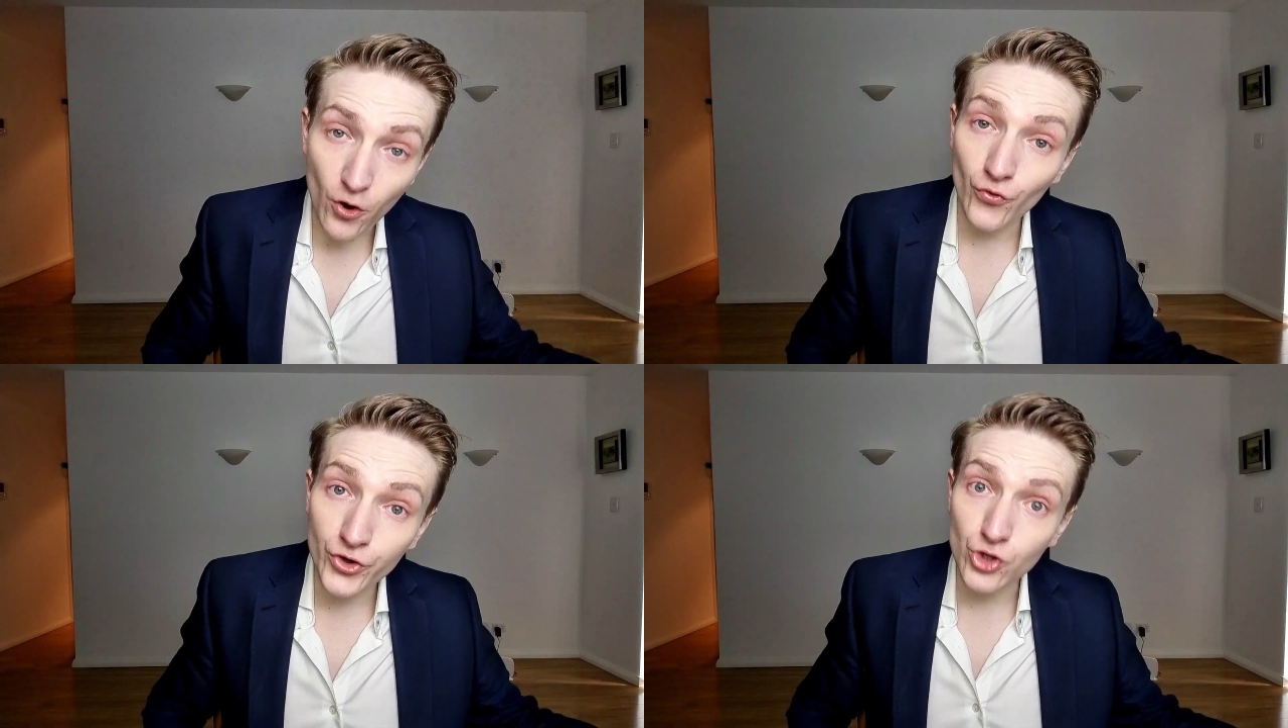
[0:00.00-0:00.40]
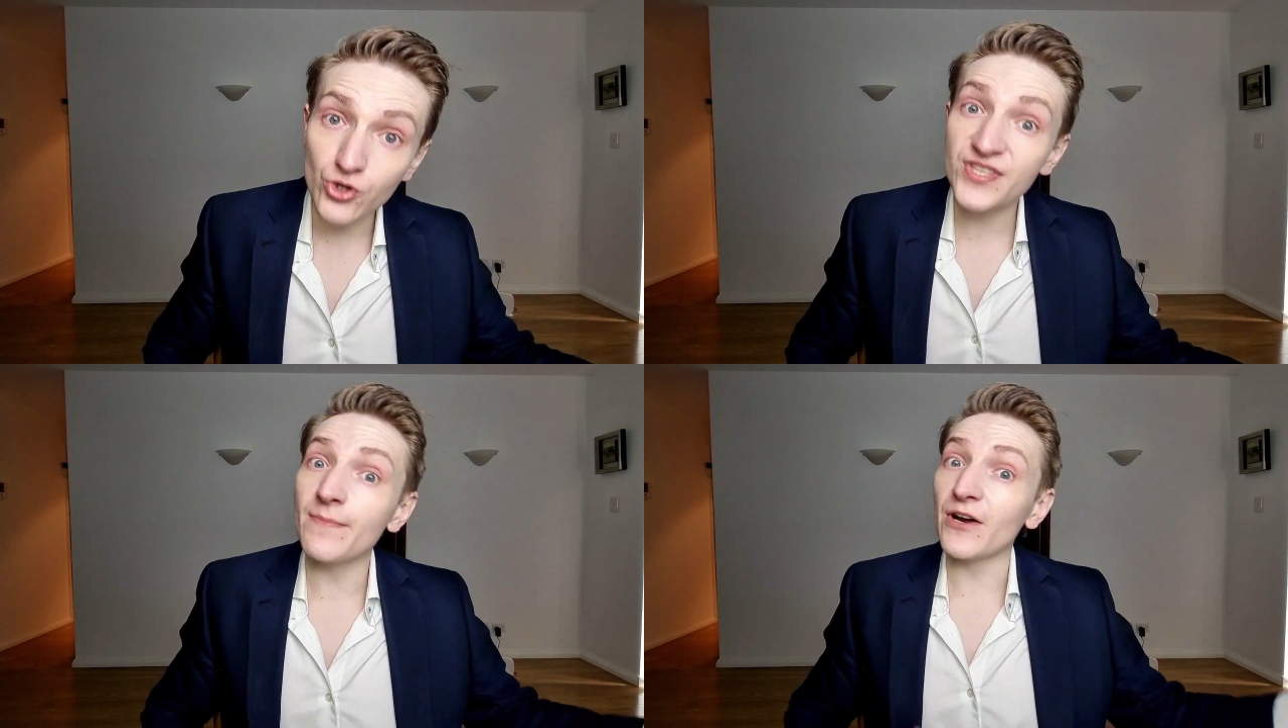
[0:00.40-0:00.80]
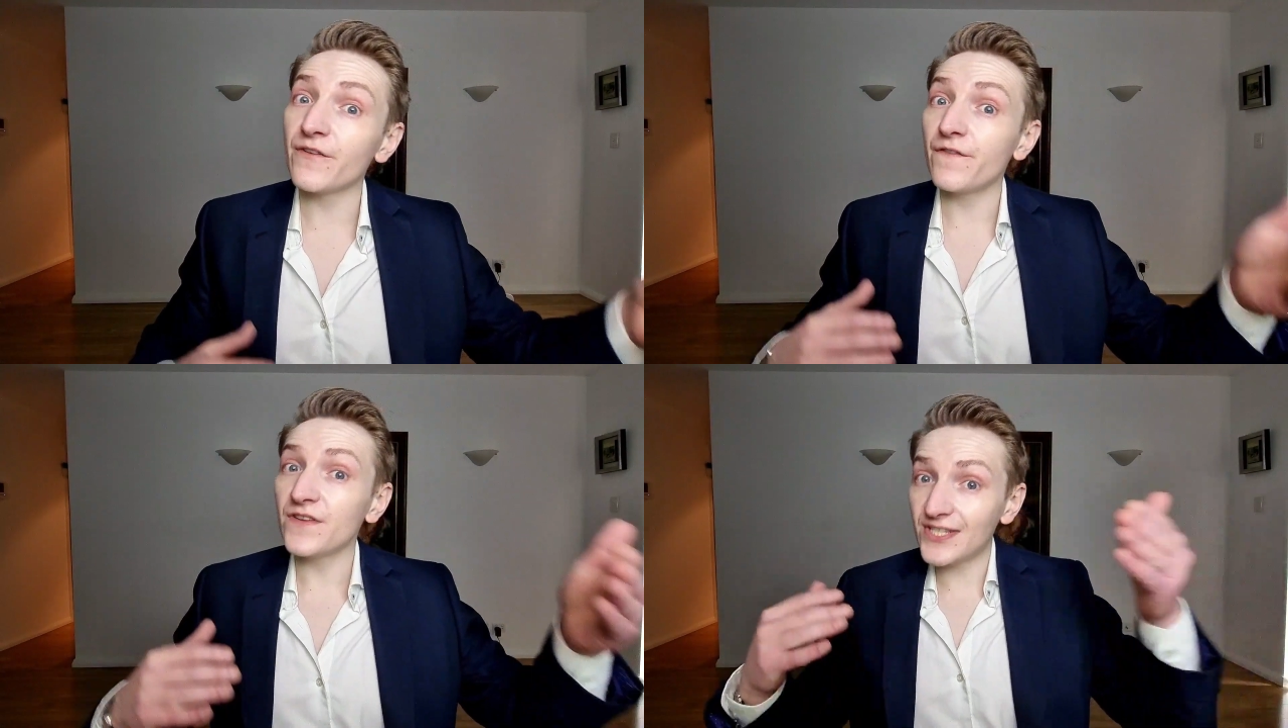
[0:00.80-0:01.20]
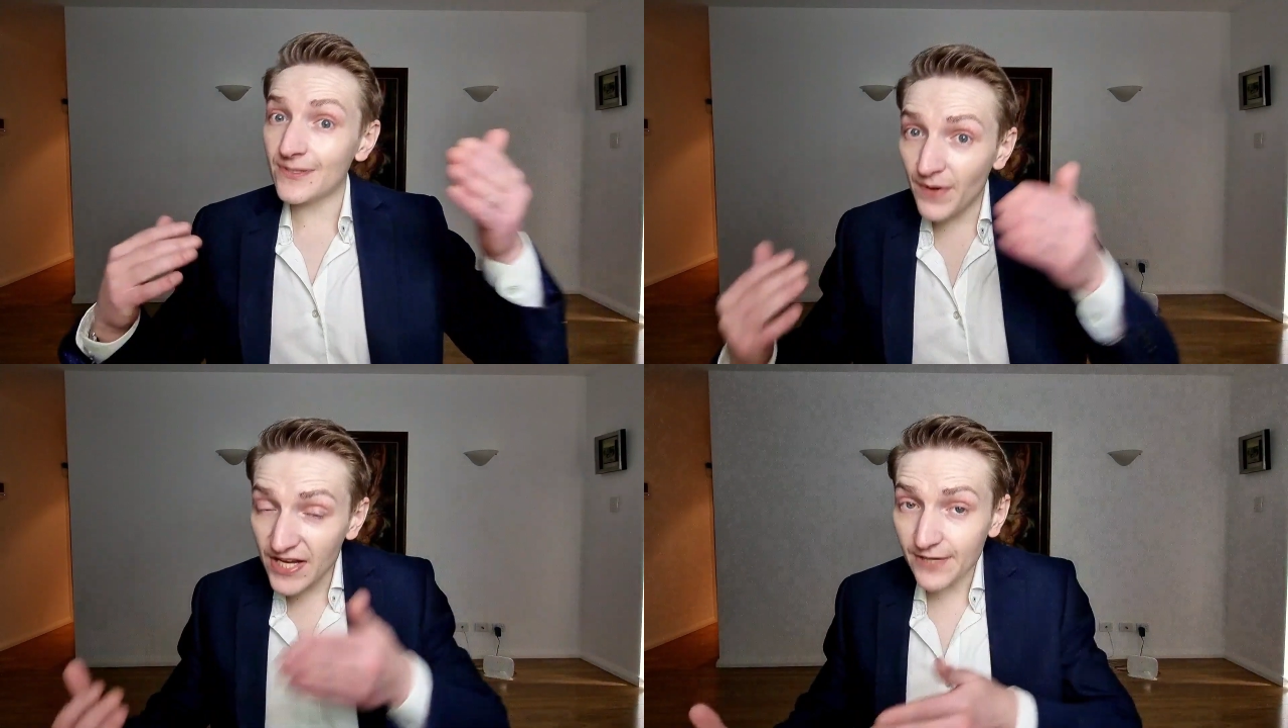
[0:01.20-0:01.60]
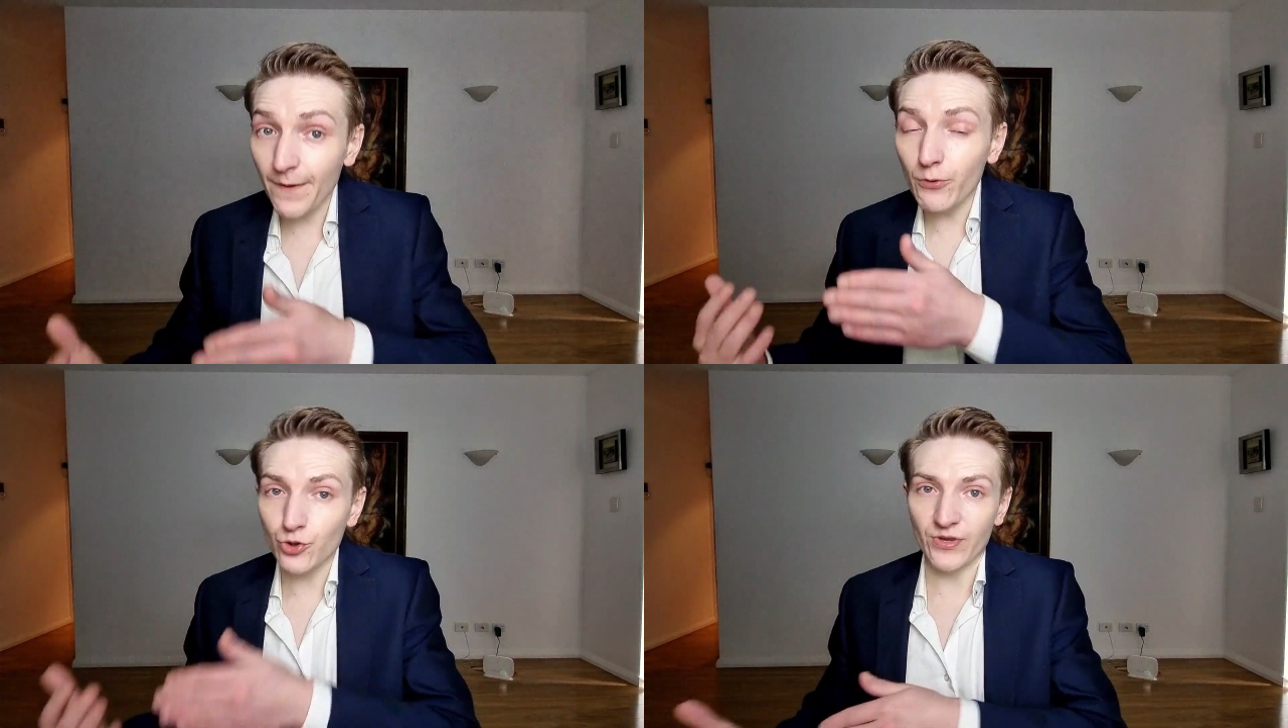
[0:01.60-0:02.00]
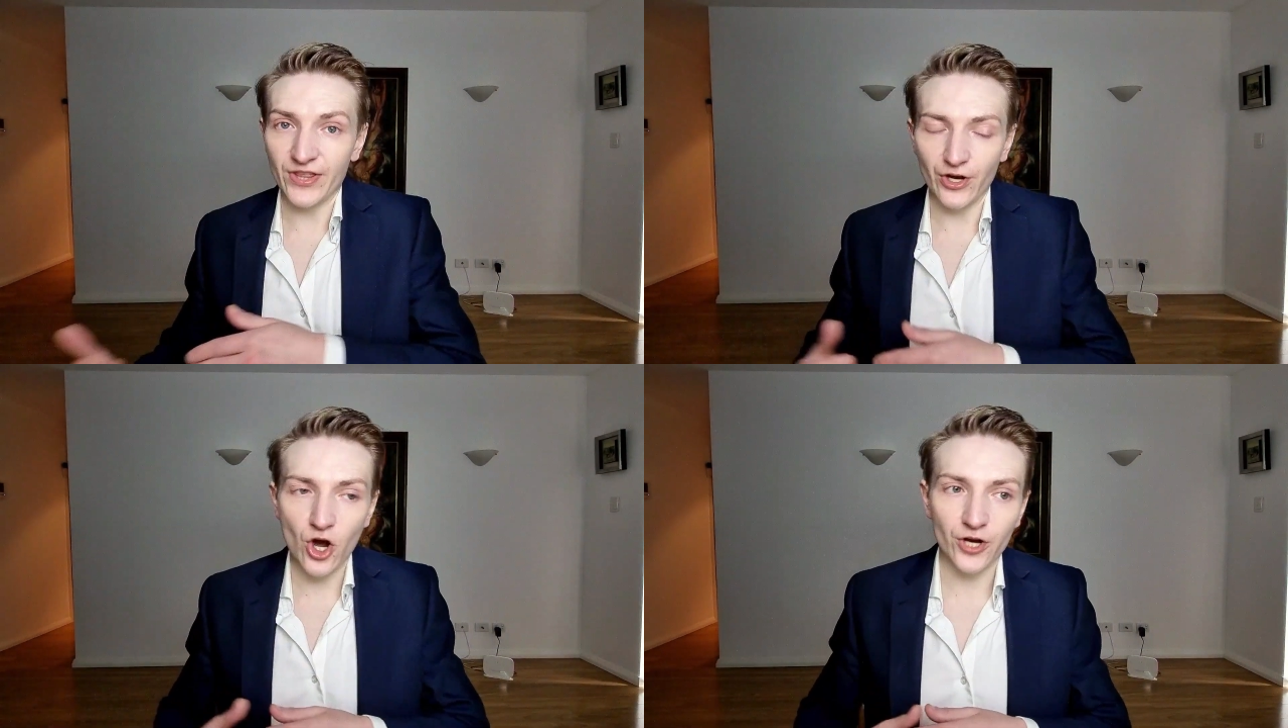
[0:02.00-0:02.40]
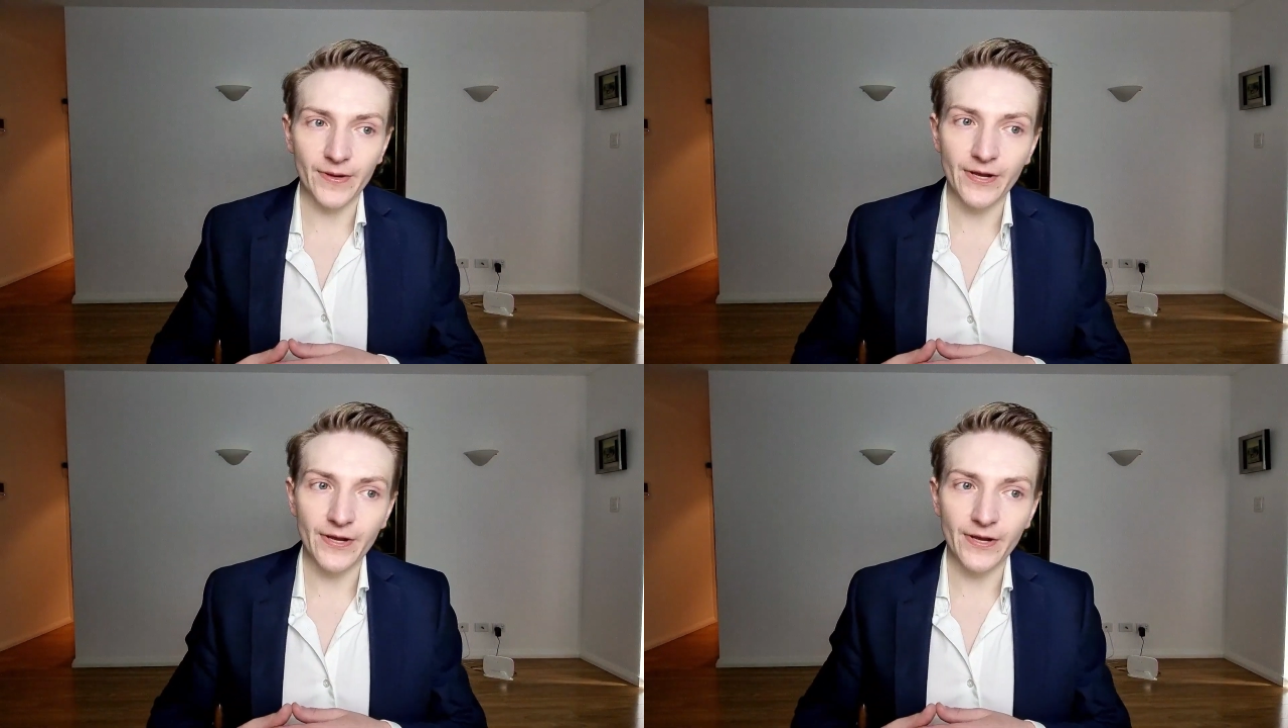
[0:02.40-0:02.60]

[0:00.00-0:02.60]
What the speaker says: reduce the amount of spending people will do in the economy.